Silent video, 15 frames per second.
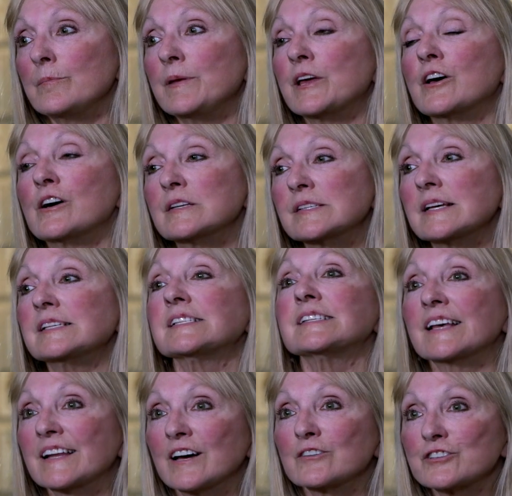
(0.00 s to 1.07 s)
Because I
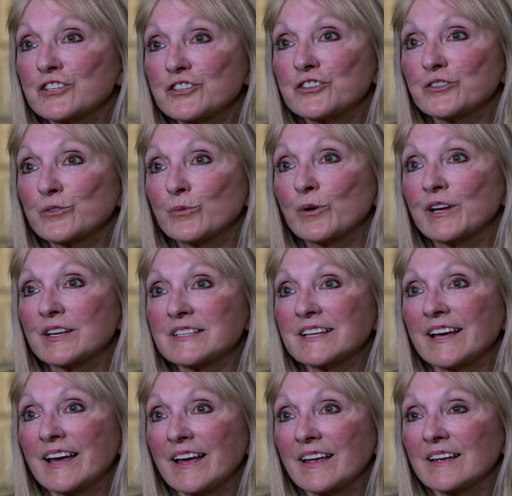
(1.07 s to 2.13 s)
set out to do one a
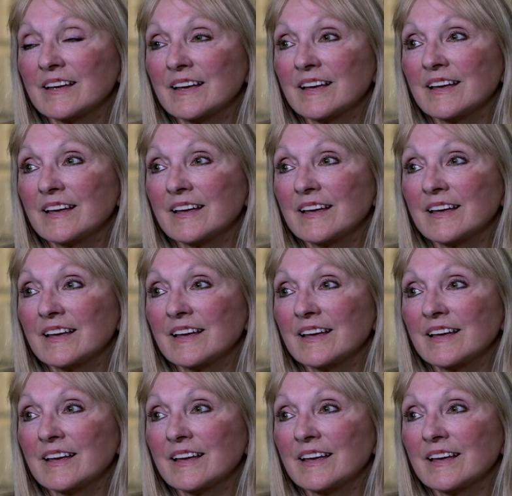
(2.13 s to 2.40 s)
day,